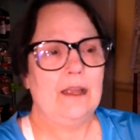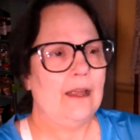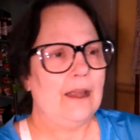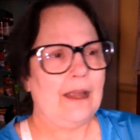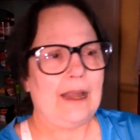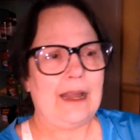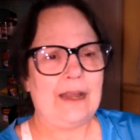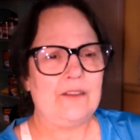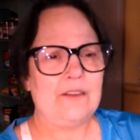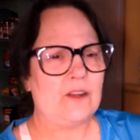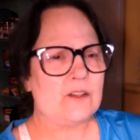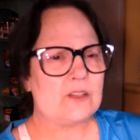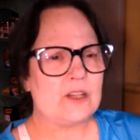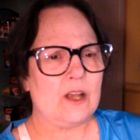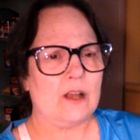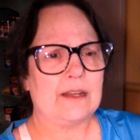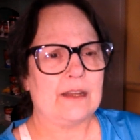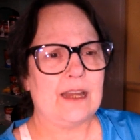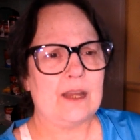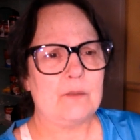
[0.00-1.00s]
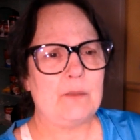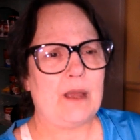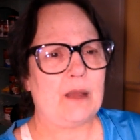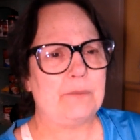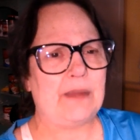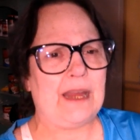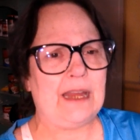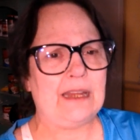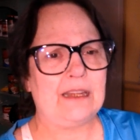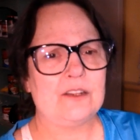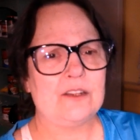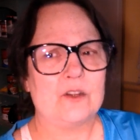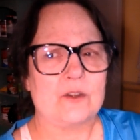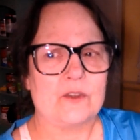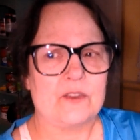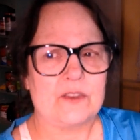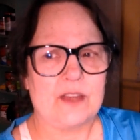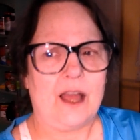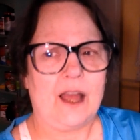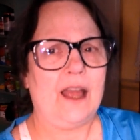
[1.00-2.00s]
And they're talking about pain in your
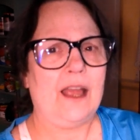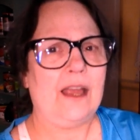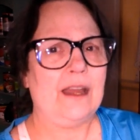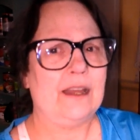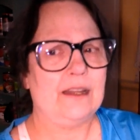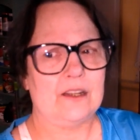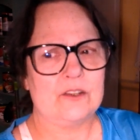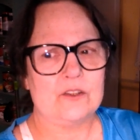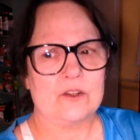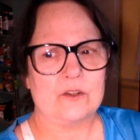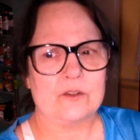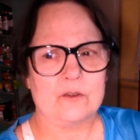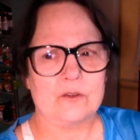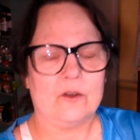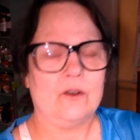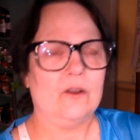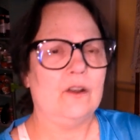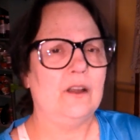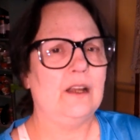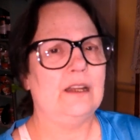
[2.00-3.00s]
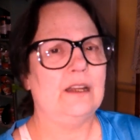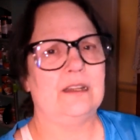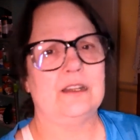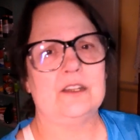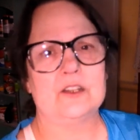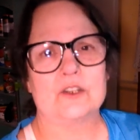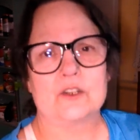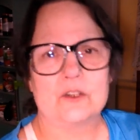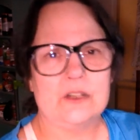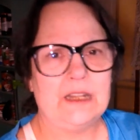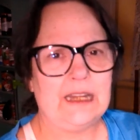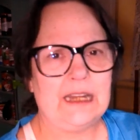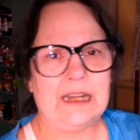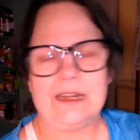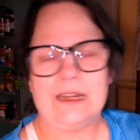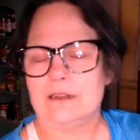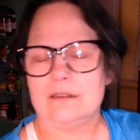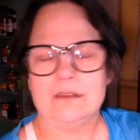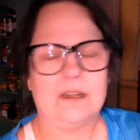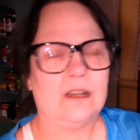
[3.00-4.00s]
thigh and in your groin and in your
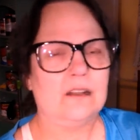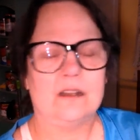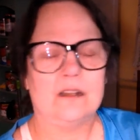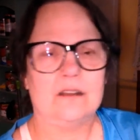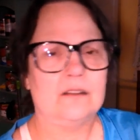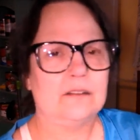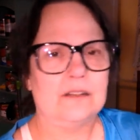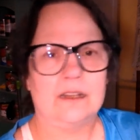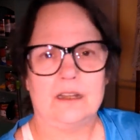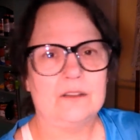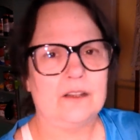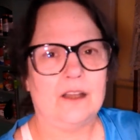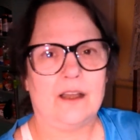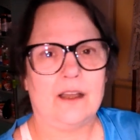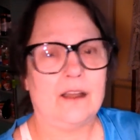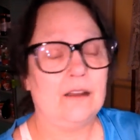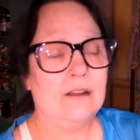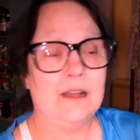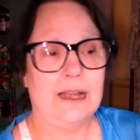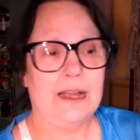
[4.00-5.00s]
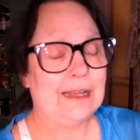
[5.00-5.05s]
knee. No.